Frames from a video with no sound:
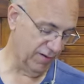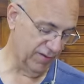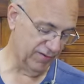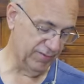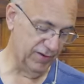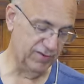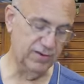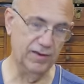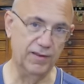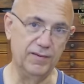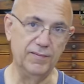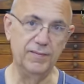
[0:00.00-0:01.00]
or this, this
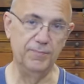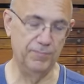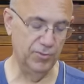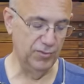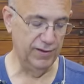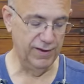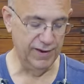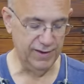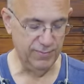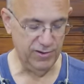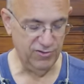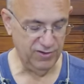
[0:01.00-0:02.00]
uh, pulley
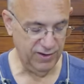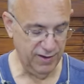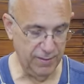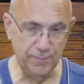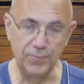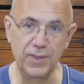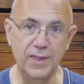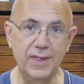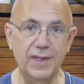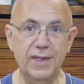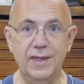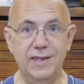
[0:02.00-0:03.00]
in the museum
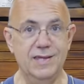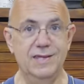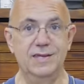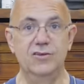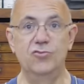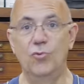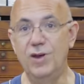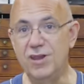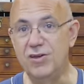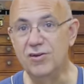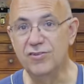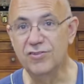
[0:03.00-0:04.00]

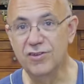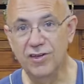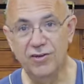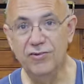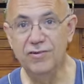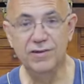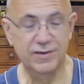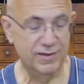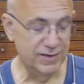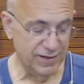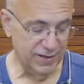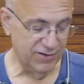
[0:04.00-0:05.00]
twenty years ago.
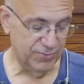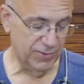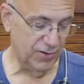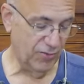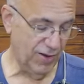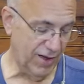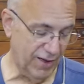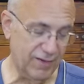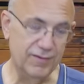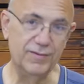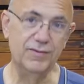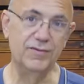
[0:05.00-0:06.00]
It's been a
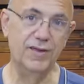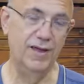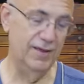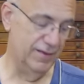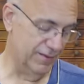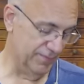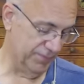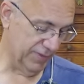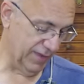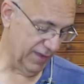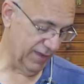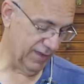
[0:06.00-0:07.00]
while. Um,
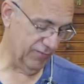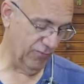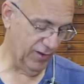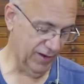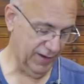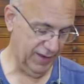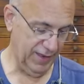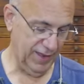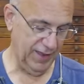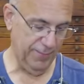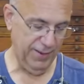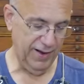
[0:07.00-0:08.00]
and what
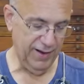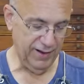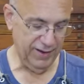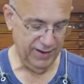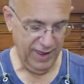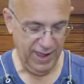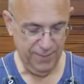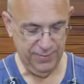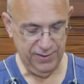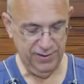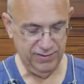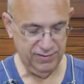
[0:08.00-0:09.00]
apparently had
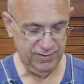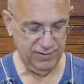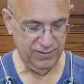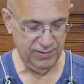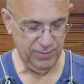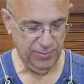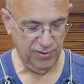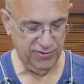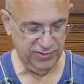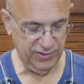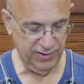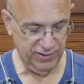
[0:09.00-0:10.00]
happened is, is that the
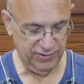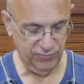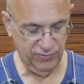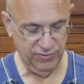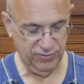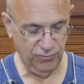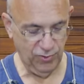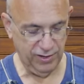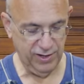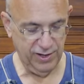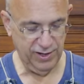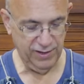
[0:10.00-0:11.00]
person that was
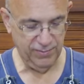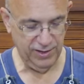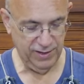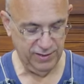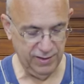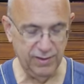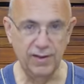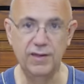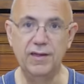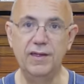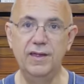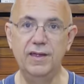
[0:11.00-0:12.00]
working in the, in the,